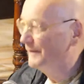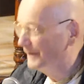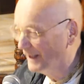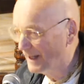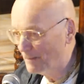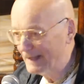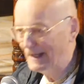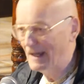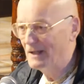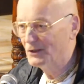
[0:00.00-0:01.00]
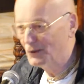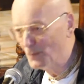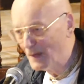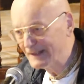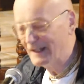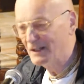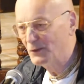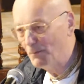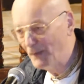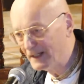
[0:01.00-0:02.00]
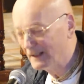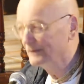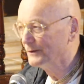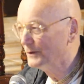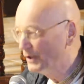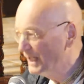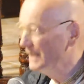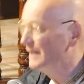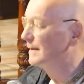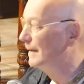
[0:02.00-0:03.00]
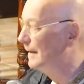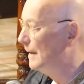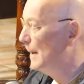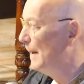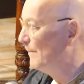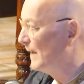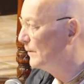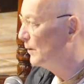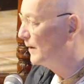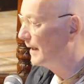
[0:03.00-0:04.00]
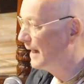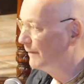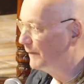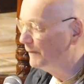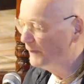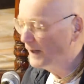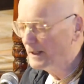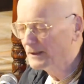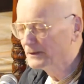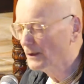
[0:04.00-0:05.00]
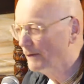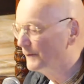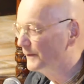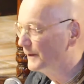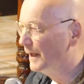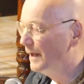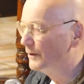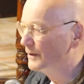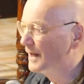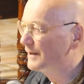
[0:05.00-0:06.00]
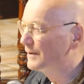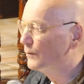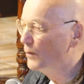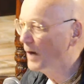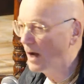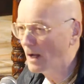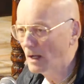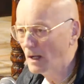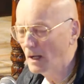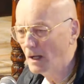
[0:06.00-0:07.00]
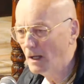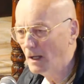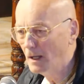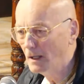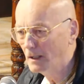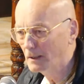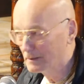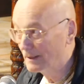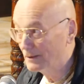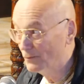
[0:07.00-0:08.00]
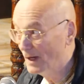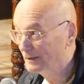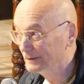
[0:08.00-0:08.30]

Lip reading: like massage, you massage the paneer, the cheese, and then you can have a very soft rasgulla. Rasgulla?